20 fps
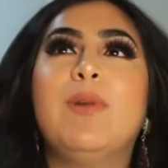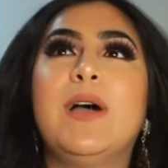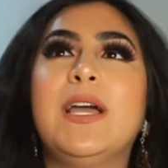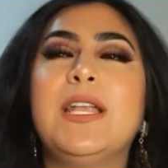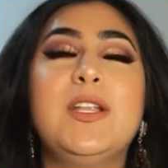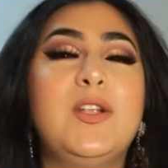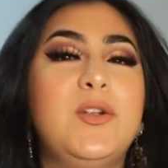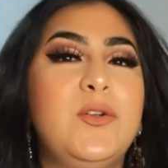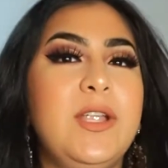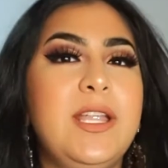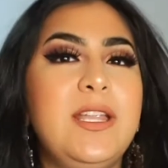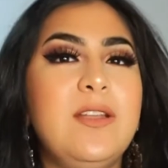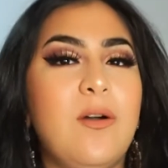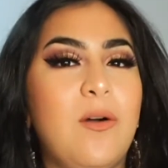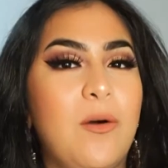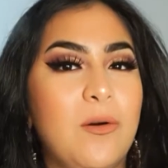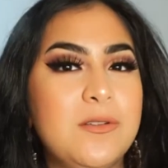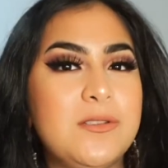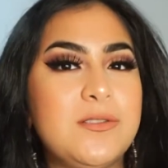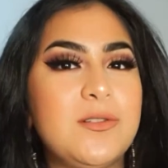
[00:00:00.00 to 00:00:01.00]
but green
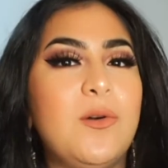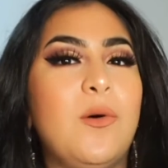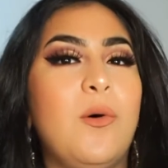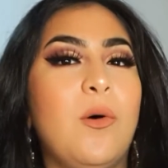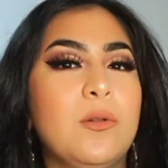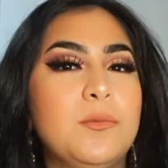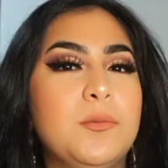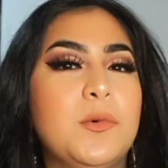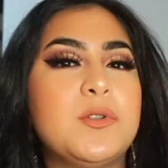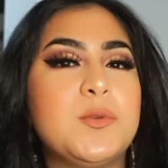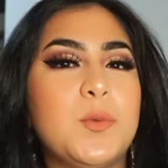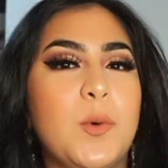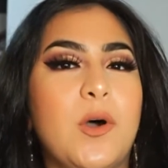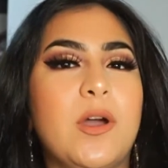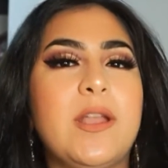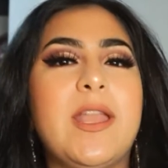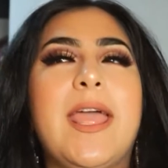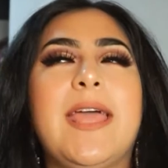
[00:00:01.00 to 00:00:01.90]
also almost won,